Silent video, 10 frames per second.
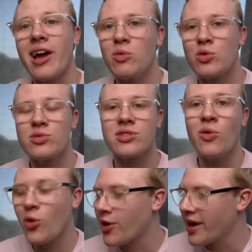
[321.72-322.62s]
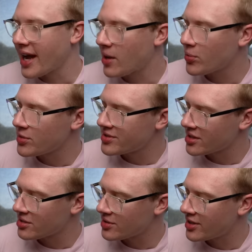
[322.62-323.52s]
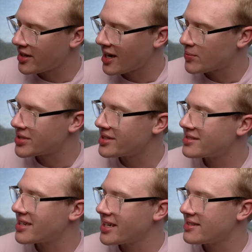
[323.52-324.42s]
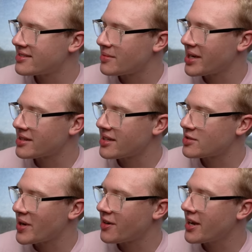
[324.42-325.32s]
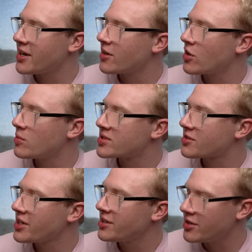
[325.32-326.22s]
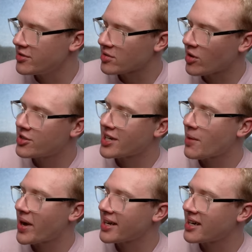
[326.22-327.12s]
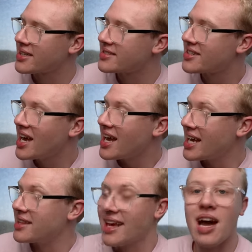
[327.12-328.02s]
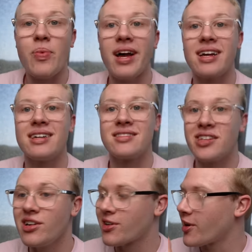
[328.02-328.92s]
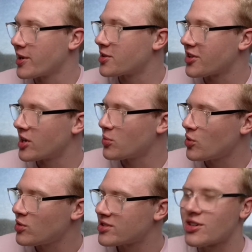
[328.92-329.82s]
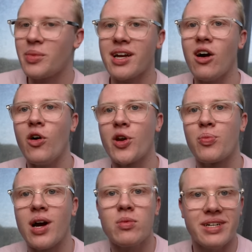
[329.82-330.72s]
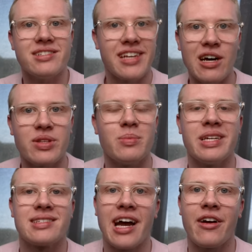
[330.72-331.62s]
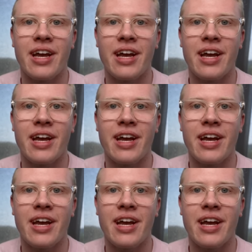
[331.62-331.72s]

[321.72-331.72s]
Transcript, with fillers: right, well, don't worry. Apple has included an option in settings to make things better. Yeah, you get a home screen, you use large app icons, and the app icons here are incredible. So I'm like, oh, it probably scaled the entire